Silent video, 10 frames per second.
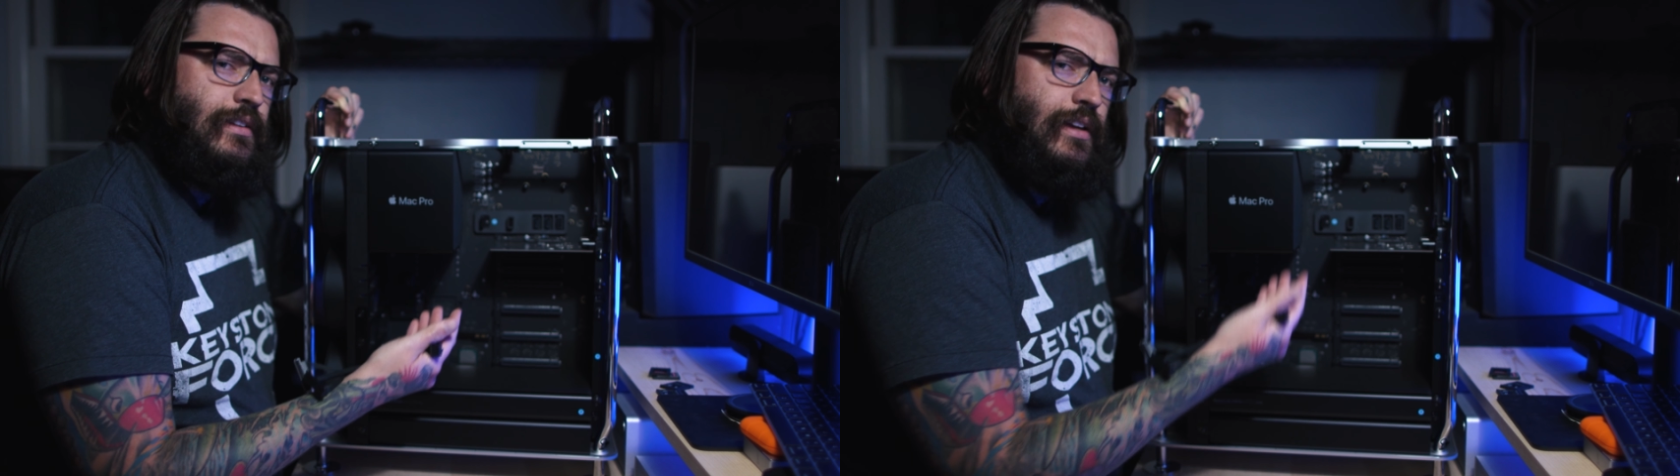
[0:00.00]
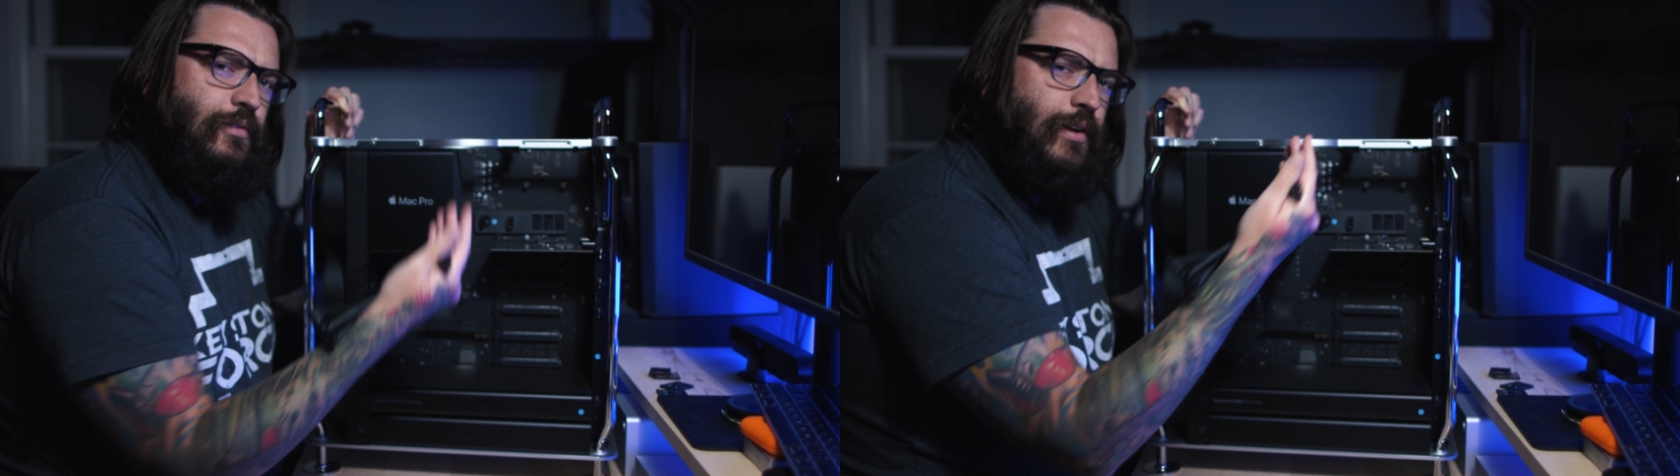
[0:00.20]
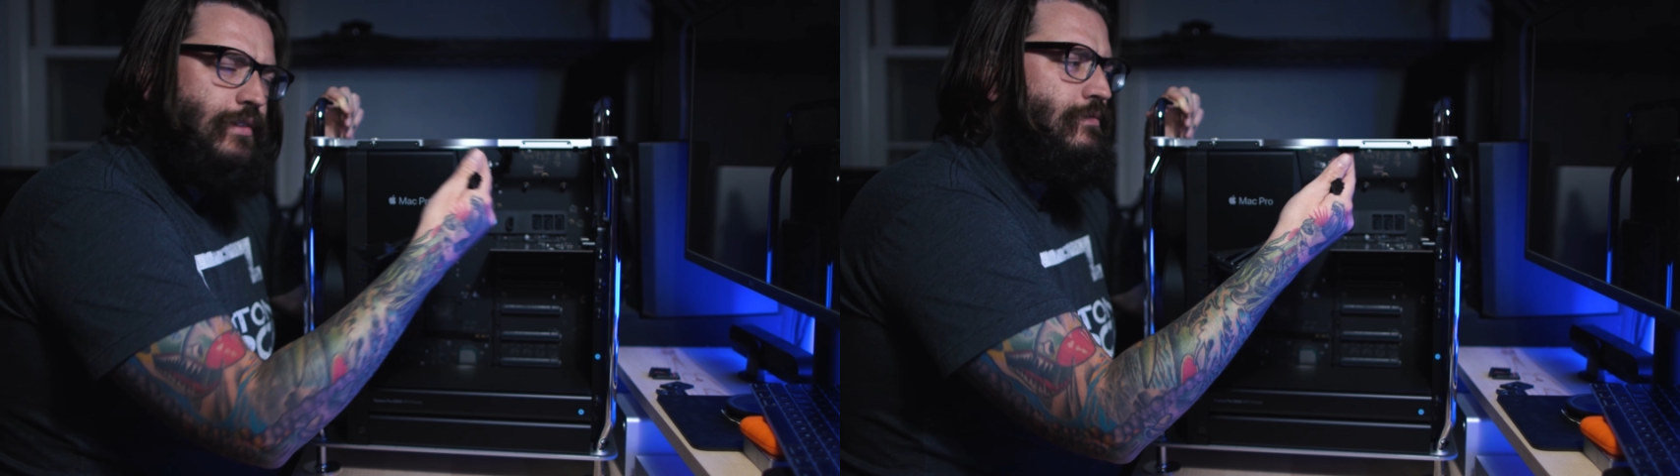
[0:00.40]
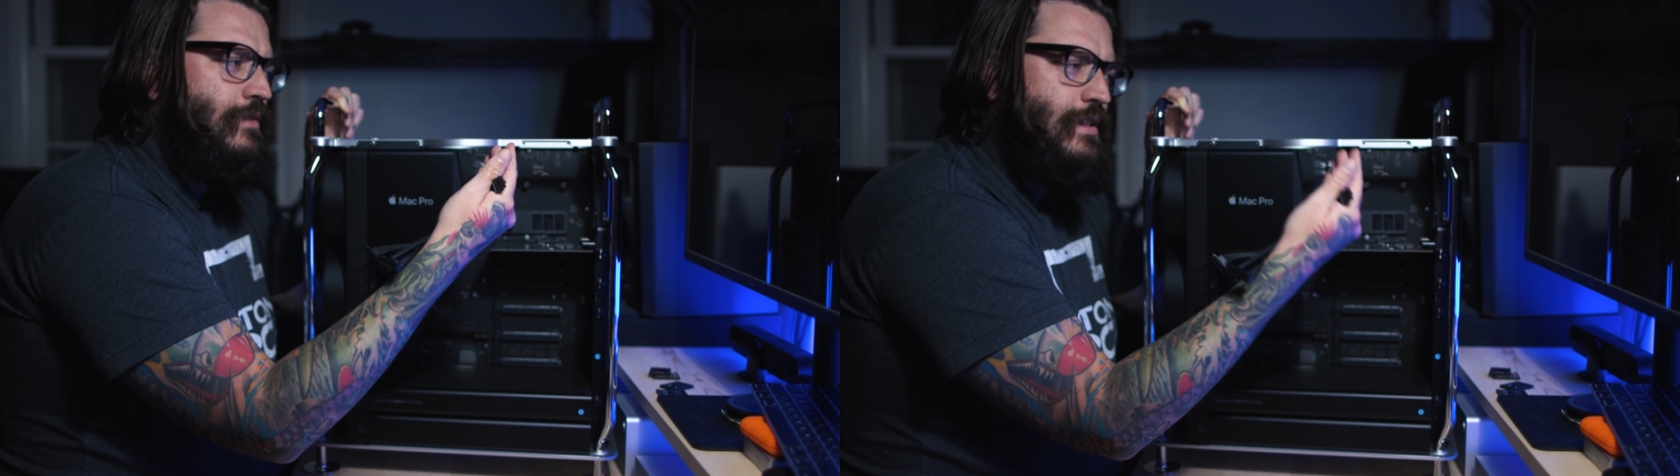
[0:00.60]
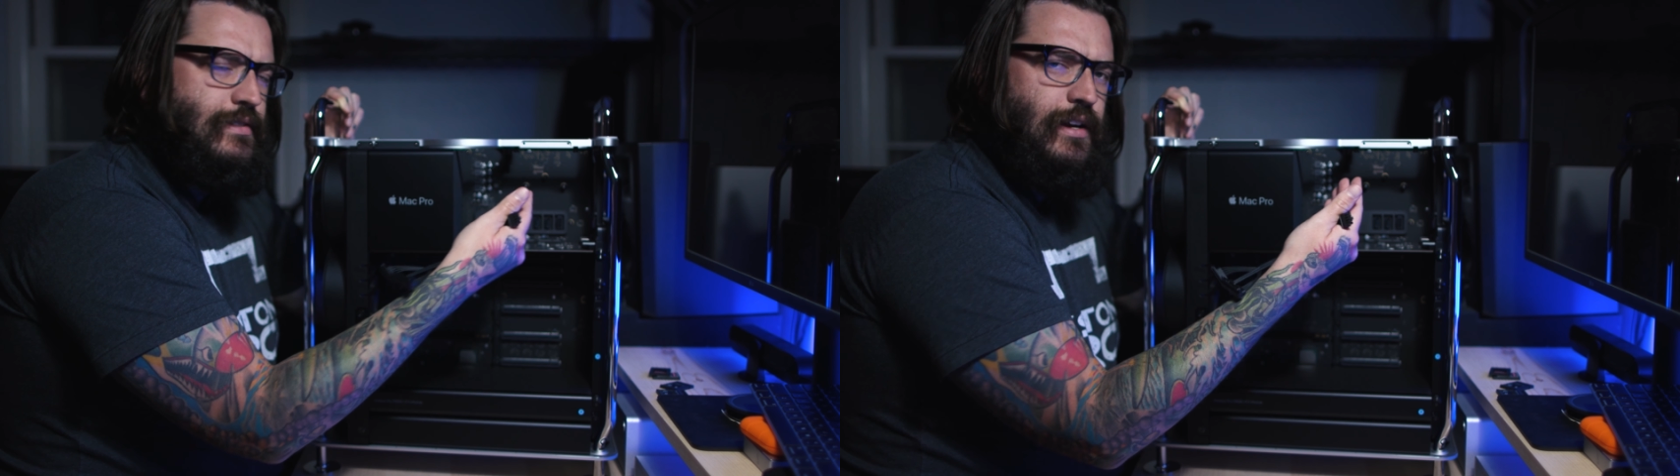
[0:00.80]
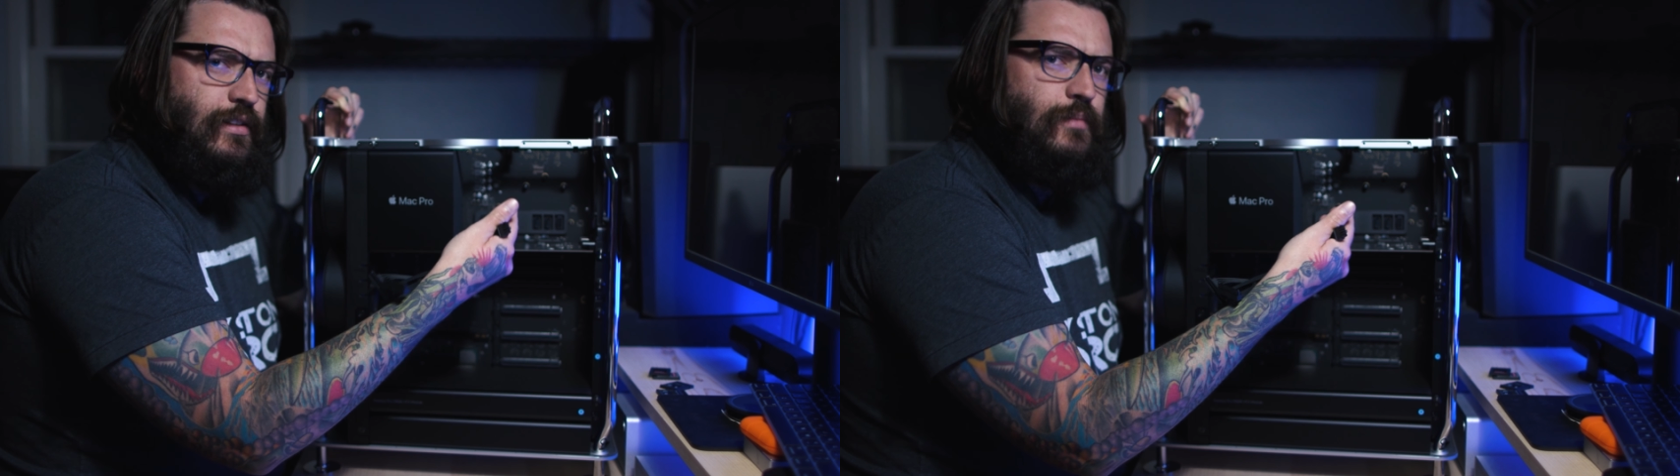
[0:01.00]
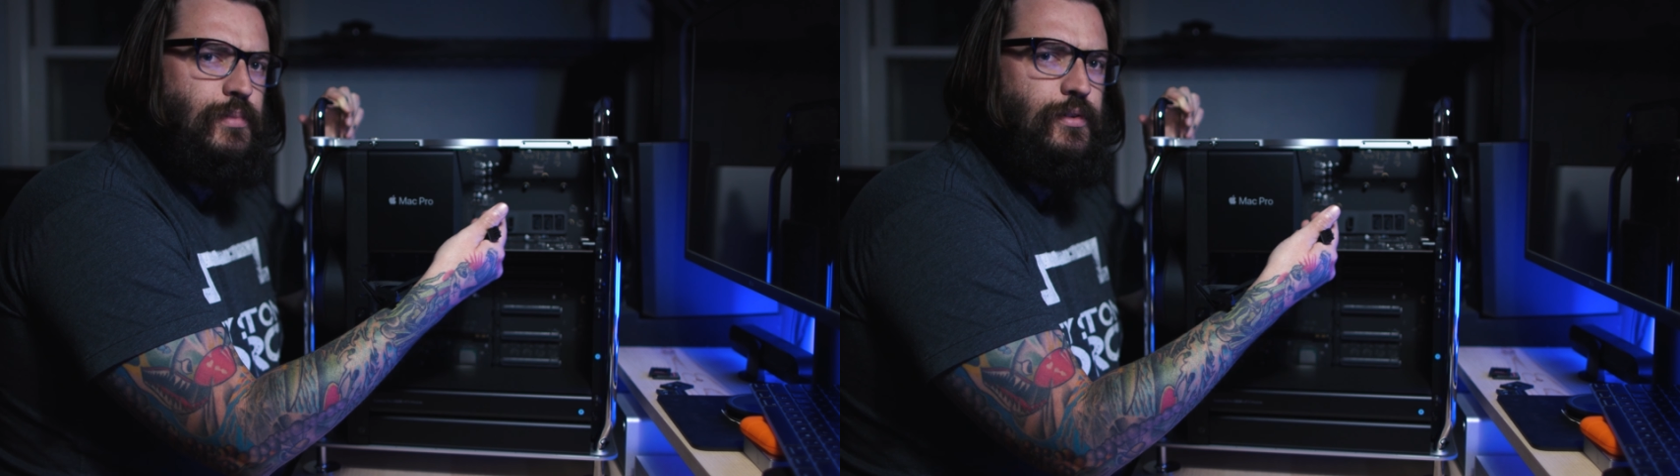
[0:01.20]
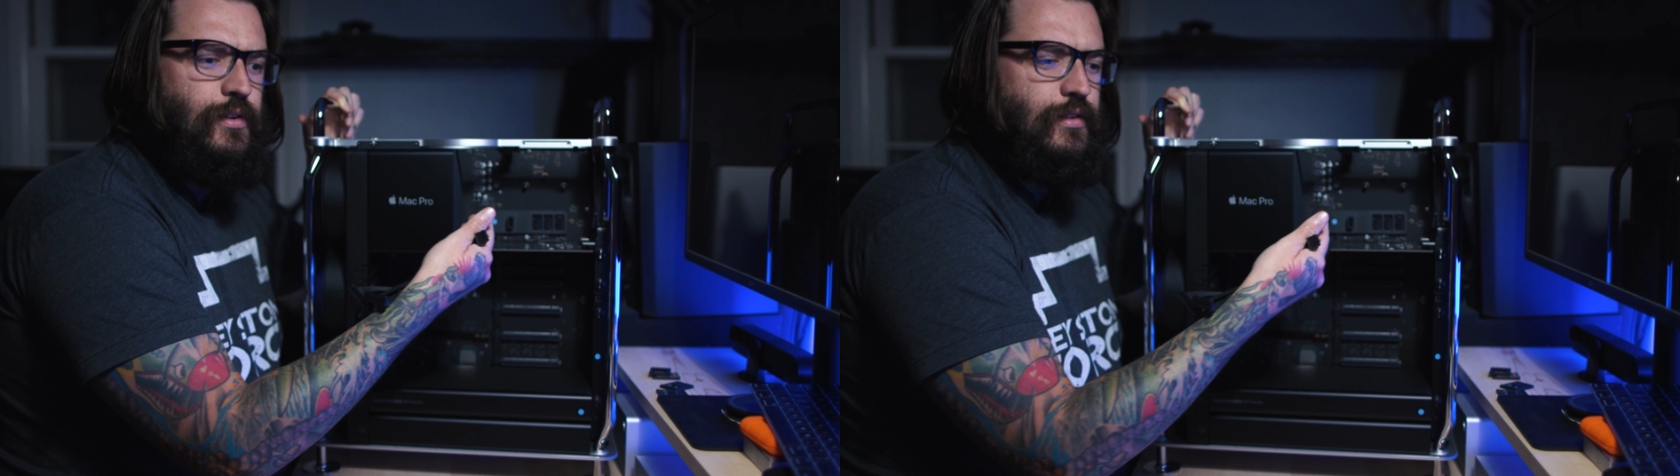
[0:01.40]
like that right inside the
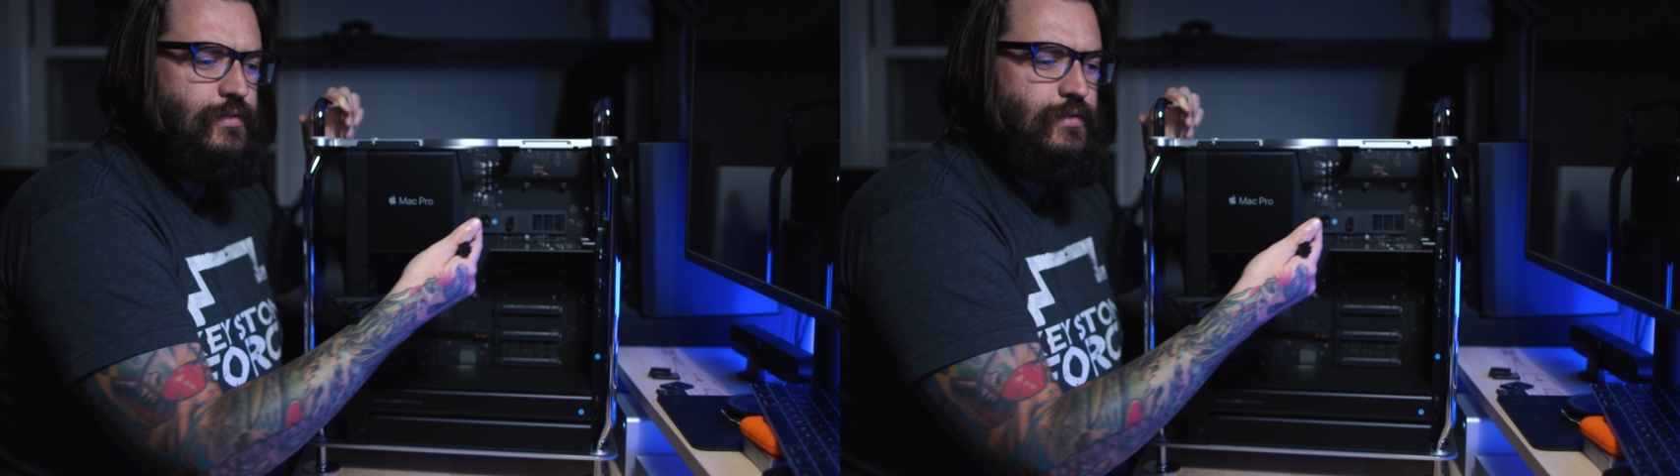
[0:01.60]
computer.